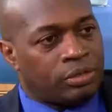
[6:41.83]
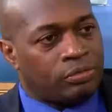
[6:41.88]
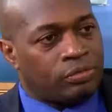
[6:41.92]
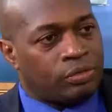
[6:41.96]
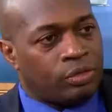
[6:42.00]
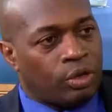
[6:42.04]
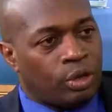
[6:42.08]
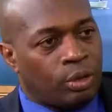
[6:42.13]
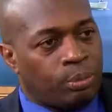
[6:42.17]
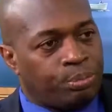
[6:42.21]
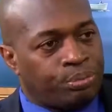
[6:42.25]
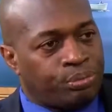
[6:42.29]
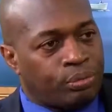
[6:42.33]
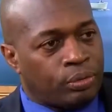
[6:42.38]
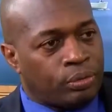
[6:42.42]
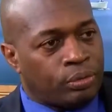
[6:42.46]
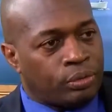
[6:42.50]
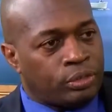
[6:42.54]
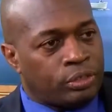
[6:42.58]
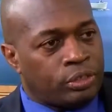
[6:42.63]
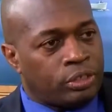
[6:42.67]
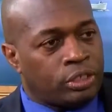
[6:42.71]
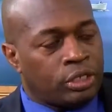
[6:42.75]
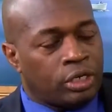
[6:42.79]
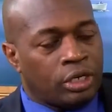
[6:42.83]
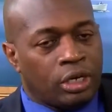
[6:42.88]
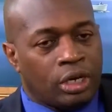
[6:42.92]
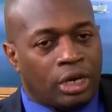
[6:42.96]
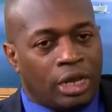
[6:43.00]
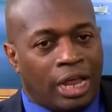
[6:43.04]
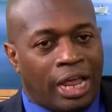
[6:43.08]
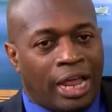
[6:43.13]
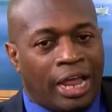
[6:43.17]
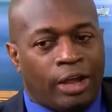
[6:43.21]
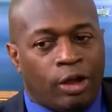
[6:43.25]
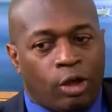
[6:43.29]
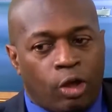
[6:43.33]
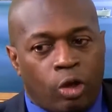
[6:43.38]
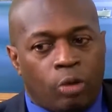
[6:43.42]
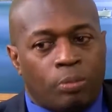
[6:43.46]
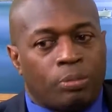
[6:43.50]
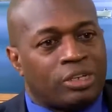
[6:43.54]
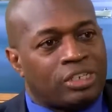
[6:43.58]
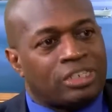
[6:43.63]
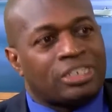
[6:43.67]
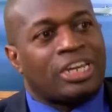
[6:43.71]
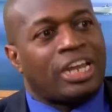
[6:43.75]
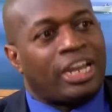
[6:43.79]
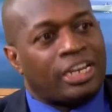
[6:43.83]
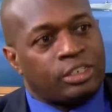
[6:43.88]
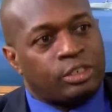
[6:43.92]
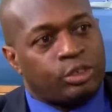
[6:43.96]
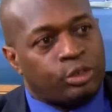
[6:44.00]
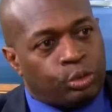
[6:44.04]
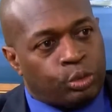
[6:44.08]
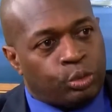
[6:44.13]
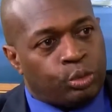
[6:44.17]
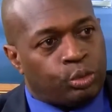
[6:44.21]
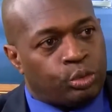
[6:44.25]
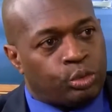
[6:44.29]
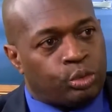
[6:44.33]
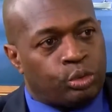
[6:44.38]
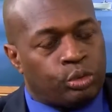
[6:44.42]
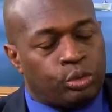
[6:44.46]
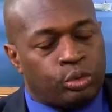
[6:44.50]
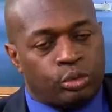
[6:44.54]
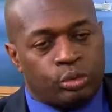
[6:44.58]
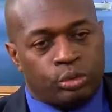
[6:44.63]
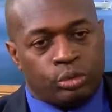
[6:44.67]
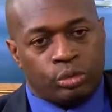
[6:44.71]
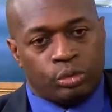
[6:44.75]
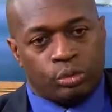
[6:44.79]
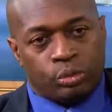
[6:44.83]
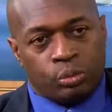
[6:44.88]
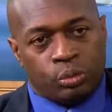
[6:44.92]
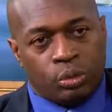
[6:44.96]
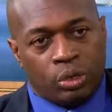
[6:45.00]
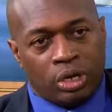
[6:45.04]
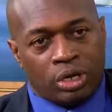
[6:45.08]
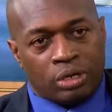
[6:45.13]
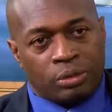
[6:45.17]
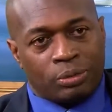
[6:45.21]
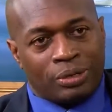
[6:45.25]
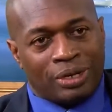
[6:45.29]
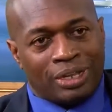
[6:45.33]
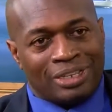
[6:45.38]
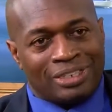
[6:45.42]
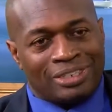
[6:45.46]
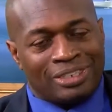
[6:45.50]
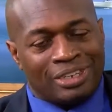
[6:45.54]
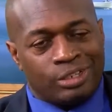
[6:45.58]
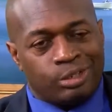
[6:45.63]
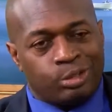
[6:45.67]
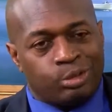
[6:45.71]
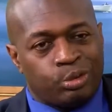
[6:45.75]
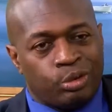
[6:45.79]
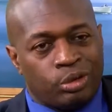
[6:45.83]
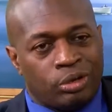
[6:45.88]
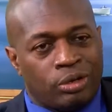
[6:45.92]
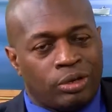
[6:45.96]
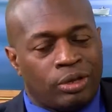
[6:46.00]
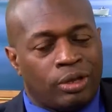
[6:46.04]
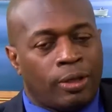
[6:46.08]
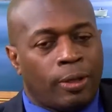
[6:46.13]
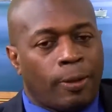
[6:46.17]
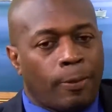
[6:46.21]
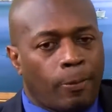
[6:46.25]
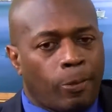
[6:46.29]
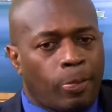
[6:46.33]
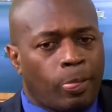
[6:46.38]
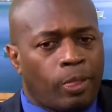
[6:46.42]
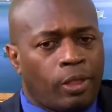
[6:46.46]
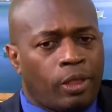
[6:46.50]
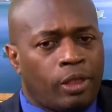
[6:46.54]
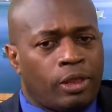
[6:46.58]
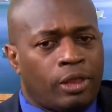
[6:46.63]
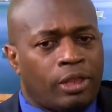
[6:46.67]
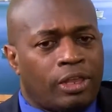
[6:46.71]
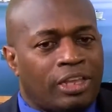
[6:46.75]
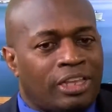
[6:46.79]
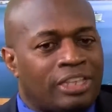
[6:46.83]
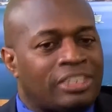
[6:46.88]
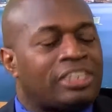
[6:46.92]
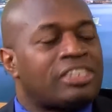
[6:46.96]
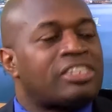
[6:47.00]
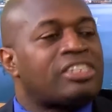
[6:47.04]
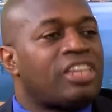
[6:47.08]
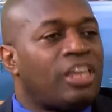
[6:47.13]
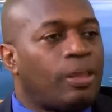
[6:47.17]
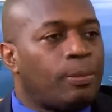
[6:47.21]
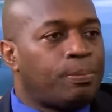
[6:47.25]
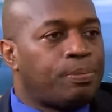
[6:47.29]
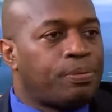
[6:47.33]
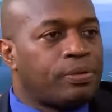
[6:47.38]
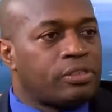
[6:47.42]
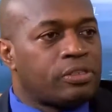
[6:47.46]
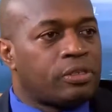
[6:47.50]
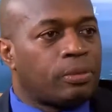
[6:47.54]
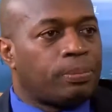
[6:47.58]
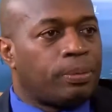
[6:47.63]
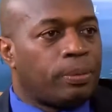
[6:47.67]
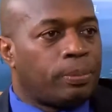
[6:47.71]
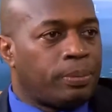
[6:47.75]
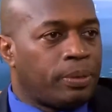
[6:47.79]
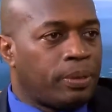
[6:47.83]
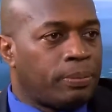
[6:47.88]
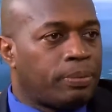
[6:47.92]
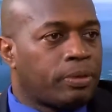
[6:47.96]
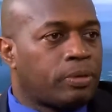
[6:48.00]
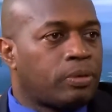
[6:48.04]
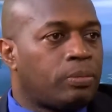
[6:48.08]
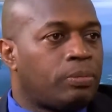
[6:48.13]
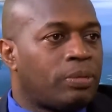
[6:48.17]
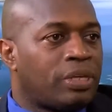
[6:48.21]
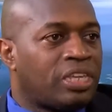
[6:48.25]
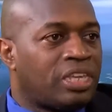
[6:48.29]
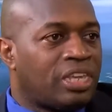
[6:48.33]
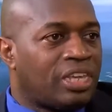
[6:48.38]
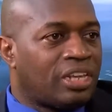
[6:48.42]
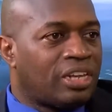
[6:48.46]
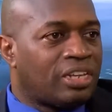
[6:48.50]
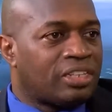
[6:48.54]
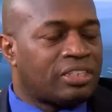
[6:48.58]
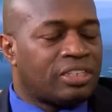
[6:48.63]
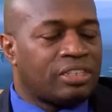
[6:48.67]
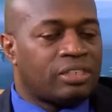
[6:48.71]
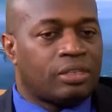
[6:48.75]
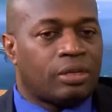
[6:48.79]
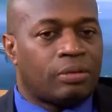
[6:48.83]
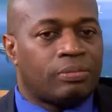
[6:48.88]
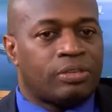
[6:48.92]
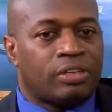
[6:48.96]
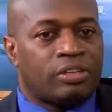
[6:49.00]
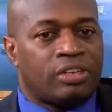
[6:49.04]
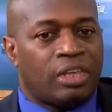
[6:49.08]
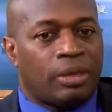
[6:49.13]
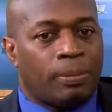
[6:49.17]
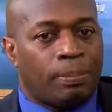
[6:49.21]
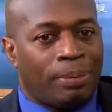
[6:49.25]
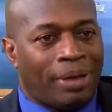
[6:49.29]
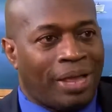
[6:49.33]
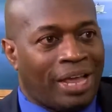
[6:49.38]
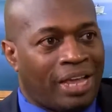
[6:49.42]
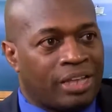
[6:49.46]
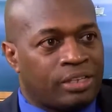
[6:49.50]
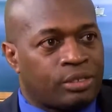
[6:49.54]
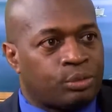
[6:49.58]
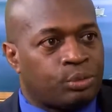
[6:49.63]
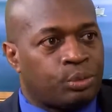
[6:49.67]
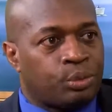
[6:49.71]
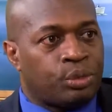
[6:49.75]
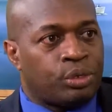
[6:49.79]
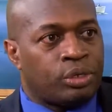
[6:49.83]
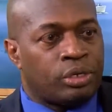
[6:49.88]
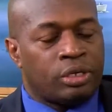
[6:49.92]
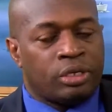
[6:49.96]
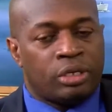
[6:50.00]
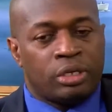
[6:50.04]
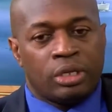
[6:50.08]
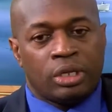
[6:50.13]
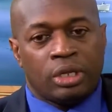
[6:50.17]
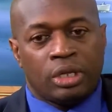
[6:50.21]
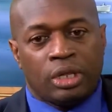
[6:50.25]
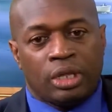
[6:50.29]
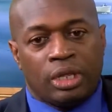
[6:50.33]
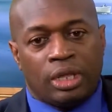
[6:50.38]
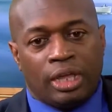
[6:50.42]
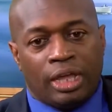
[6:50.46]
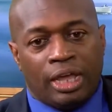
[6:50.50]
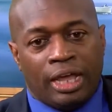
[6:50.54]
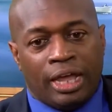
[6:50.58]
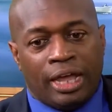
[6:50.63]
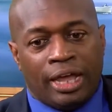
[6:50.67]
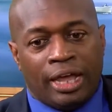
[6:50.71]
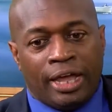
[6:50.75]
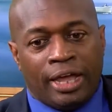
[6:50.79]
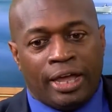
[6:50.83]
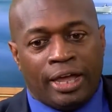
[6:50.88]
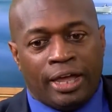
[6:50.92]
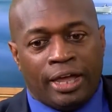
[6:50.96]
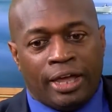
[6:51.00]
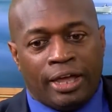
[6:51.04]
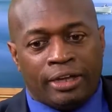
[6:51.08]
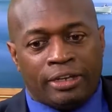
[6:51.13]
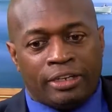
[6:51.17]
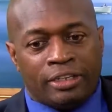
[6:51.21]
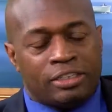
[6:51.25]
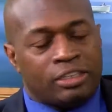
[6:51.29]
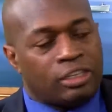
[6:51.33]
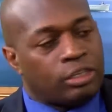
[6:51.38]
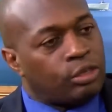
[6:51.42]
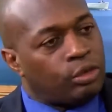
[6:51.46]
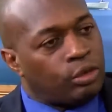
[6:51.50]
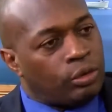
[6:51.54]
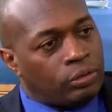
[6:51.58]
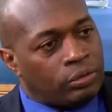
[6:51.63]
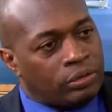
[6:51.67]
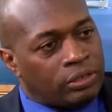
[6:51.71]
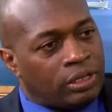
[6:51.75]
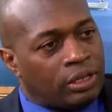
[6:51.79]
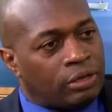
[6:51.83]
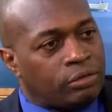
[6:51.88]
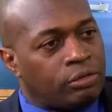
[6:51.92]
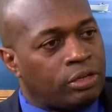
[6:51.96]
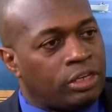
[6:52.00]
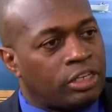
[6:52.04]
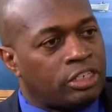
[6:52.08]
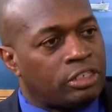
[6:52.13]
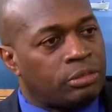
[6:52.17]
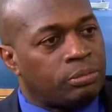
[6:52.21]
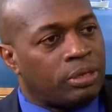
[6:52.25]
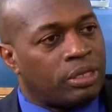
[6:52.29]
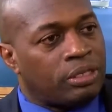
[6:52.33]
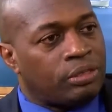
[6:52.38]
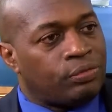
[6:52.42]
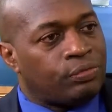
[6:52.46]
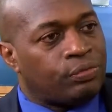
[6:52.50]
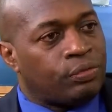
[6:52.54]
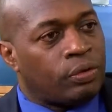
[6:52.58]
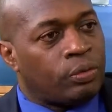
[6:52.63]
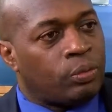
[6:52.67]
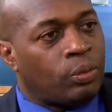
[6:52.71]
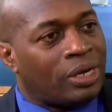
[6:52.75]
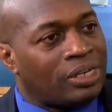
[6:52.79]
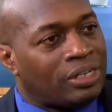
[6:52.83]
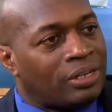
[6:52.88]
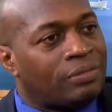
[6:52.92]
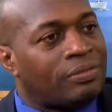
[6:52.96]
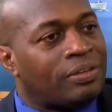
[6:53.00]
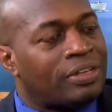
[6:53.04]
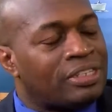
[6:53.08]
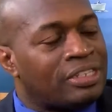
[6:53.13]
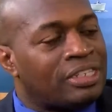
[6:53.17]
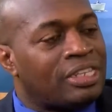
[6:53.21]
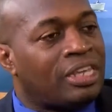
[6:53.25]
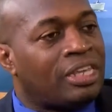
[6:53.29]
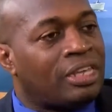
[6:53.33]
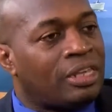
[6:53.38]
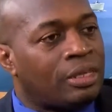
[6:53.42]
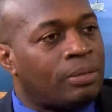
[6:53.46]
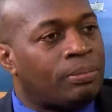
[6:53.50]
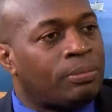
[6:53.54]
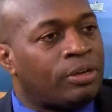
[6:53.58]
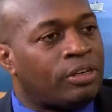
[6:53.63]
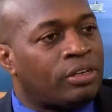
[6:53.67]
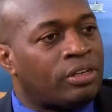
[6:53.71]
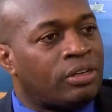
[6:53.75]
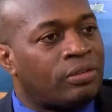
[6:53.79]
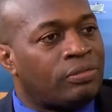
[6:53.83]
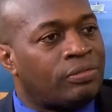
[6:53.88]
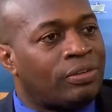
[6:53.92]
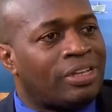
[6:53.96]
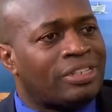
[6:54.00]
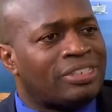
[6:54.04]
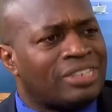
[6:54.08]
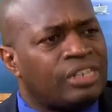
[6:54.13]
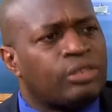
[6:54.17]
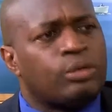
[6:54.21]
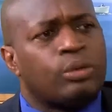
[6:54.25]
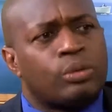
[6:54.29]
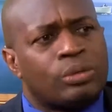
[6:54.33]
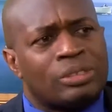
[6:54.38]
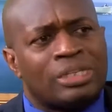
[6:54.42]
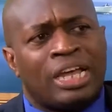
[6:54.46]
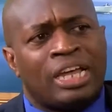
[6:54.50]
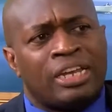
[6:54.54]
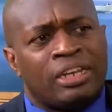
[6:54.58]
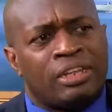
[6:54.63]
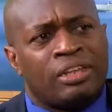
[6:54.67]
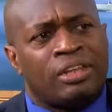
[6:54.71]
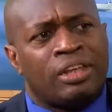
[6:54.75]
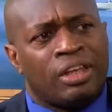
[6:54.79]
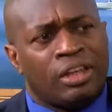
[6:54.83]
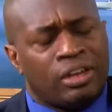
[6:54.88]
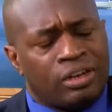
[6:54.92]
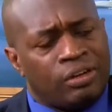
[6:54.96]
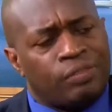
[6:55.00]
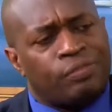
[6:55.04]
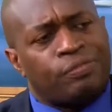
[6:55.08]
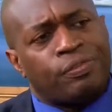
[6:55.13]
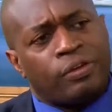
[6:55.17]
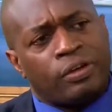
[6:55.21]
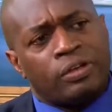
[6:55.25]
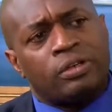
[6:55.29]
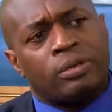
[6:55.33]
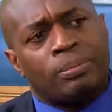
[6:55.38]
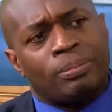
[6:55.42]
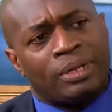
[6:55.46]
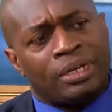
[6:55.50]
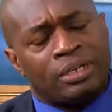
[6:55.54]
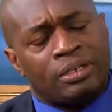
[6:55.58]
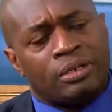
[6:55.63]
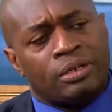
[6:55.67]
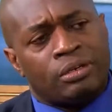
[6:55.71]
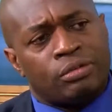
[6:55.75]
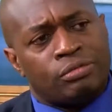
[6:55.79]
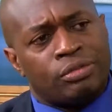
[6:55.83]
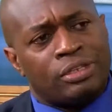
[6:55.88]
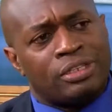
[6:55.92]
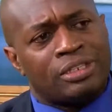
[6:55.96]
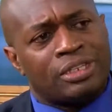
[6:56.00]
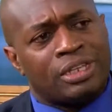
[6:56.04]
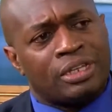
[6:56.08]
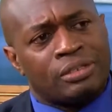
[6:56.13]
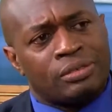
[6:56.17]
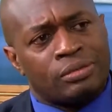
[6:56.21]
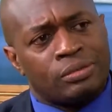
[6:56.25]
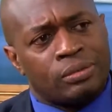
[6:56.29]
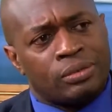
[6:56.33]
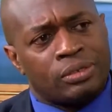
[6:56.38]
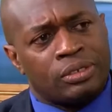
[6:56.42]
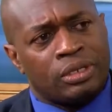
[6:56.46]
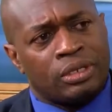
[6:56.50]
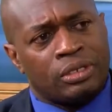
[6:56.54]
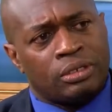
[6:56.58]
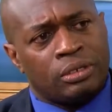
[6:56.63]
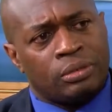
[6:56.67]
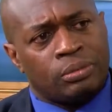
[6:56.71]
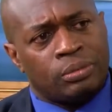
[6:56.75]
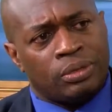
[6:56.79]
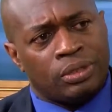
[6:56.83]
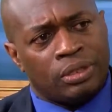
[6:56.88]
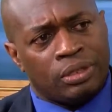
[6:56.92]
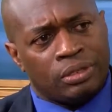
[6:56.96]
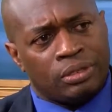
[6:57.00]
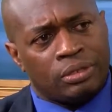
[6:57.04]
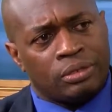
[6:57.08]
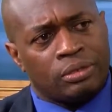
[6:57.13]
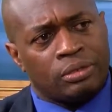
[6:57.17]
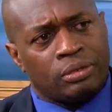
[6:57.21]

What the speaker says: of your approach and how much cash you work with, etc. It's the same principle. People could be careless in terms of their password, the security arrangements for whatever is their e-money device. And those are the fundamental risks associated with it.